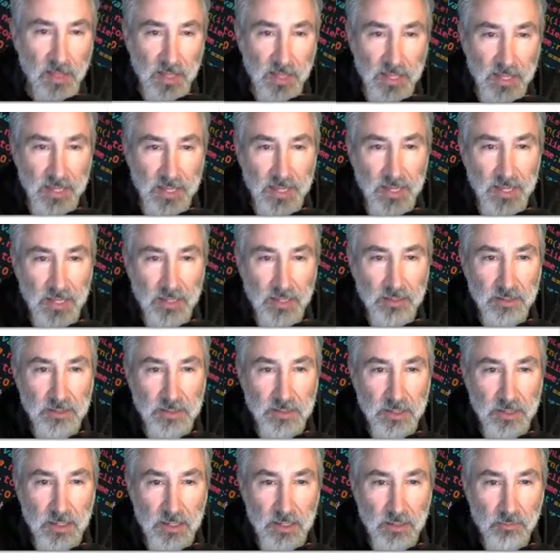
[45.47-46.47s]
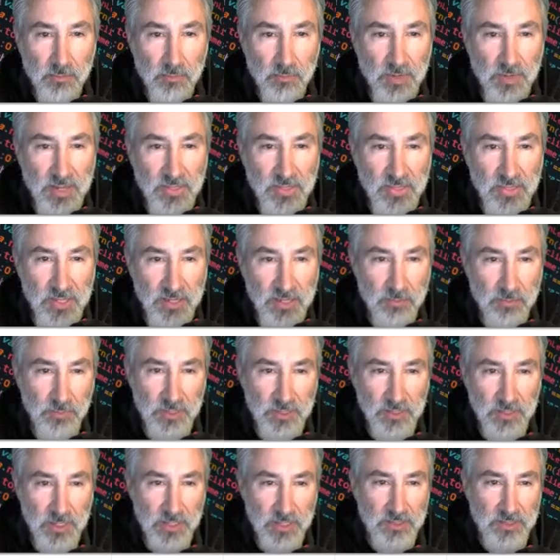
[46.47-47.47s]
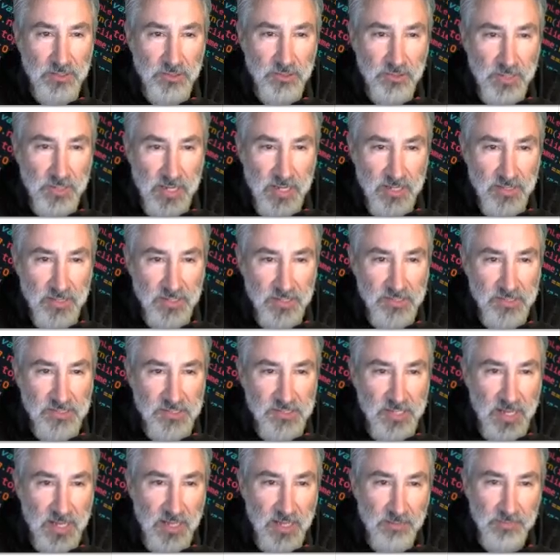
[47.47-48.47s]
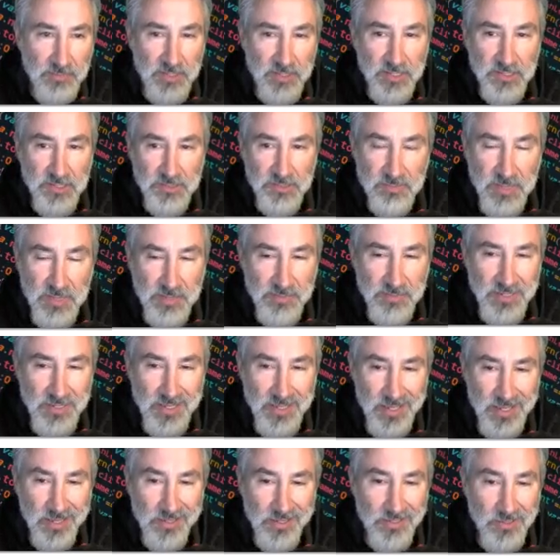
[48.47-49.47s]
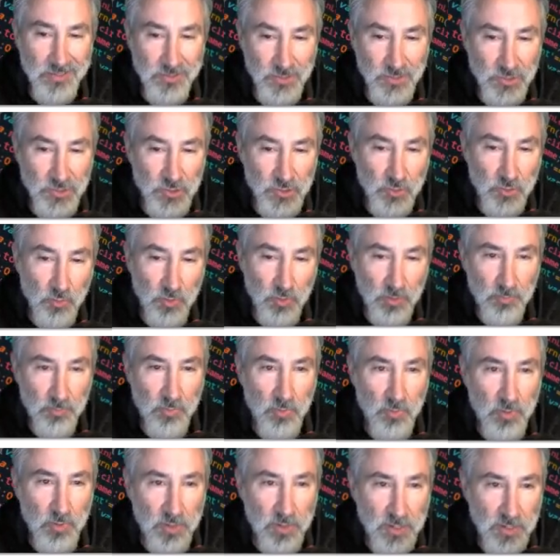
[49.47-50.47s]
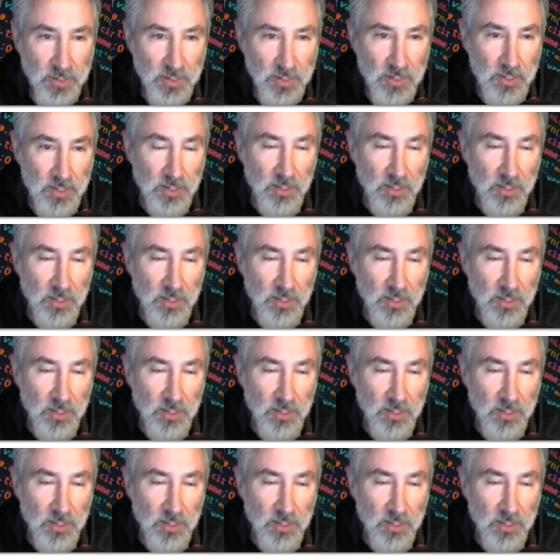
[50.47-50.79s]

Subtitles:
And what I think we'd like to try this time is maybe adding a scoreboard.